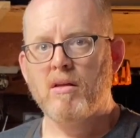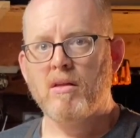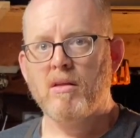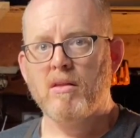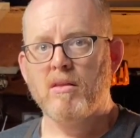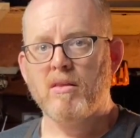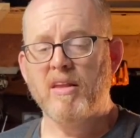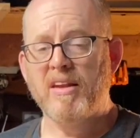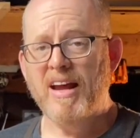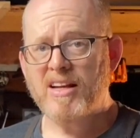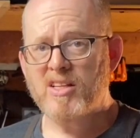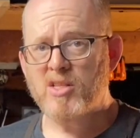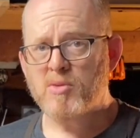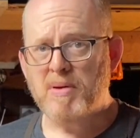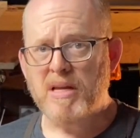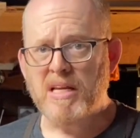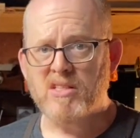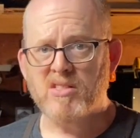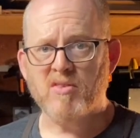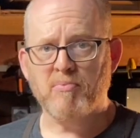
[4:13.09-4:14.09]
The next
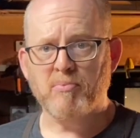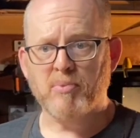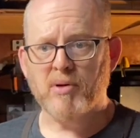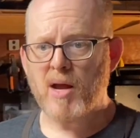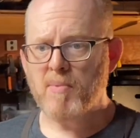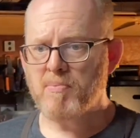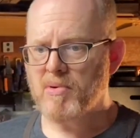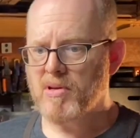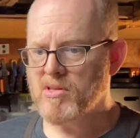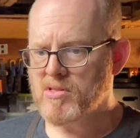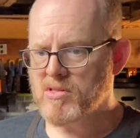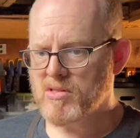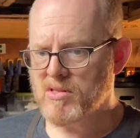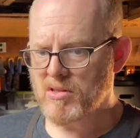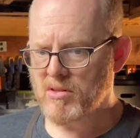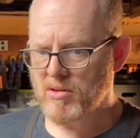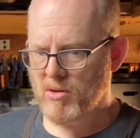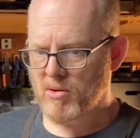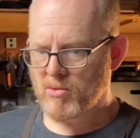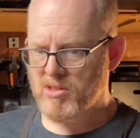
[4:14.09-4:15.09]
piece of prep is
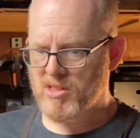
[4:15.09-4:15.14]
to